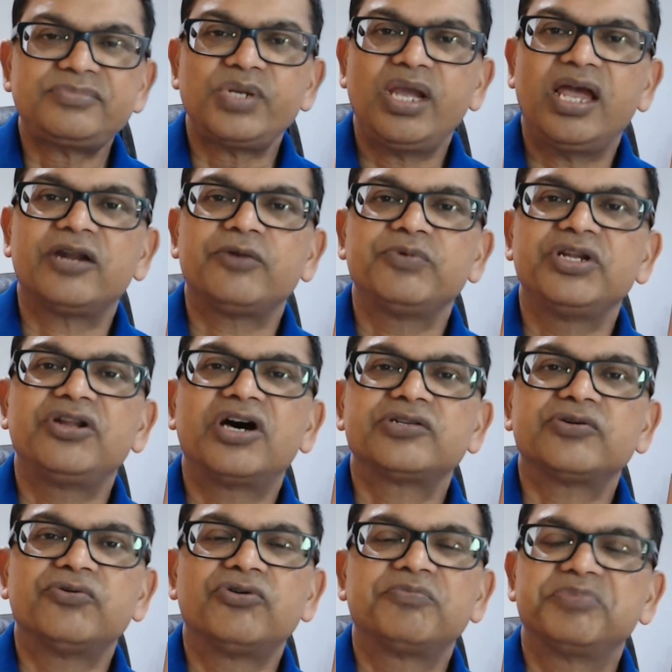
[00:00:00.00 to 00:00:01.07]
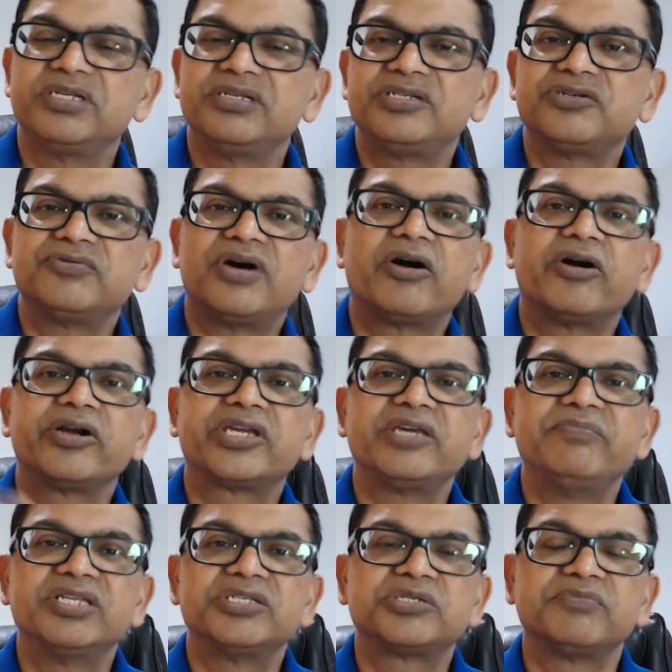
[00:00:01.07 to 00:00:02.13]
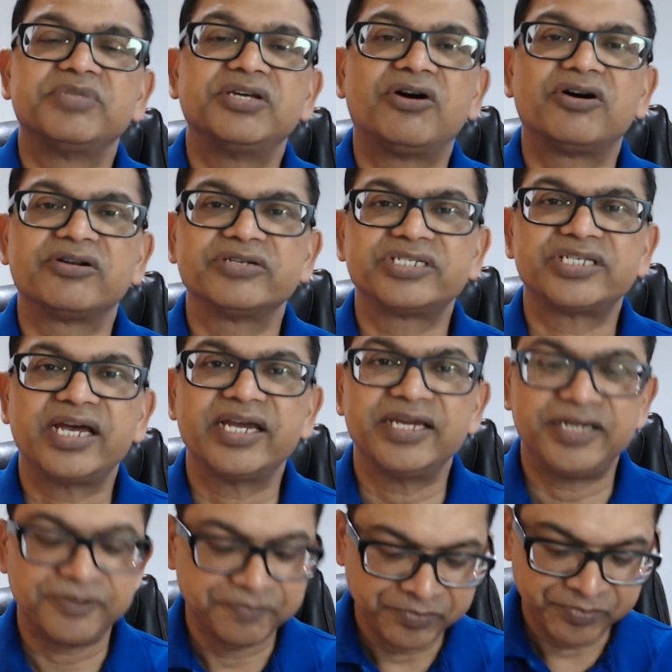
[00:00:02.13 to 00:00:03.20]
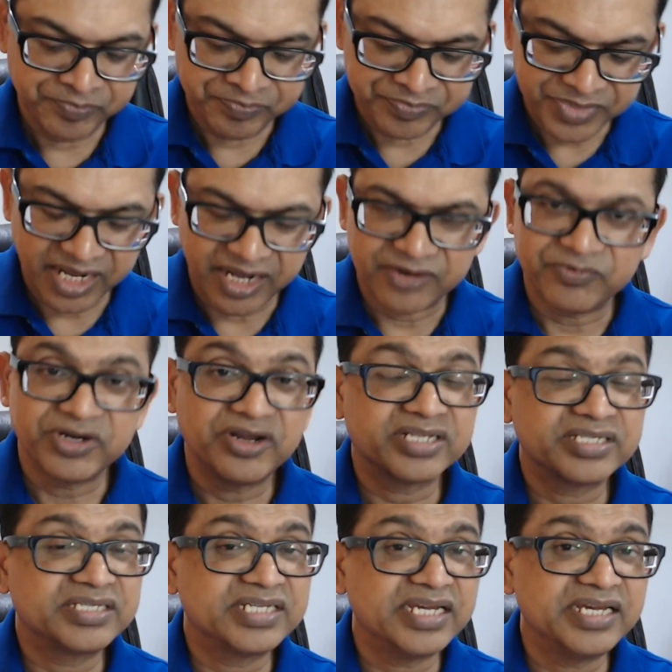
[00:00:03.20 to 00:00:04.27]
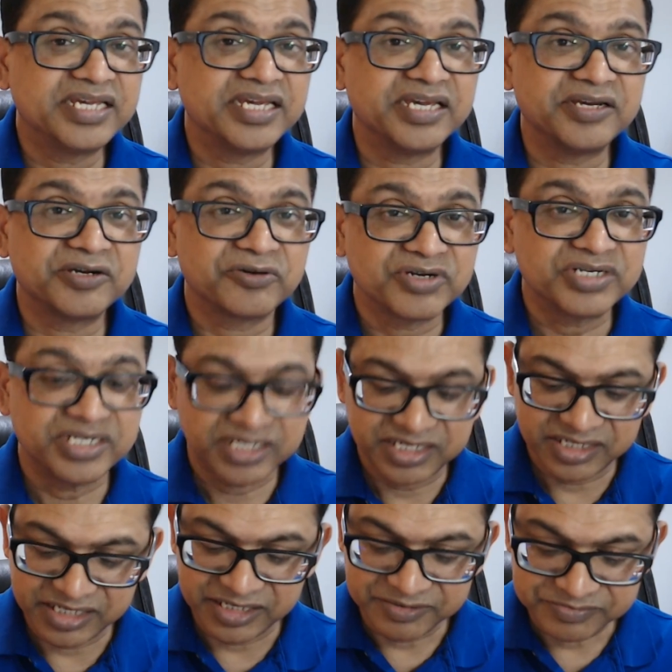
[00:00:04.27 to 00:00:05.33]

And we're not open to arguments from the other side. And we're not thinking critically.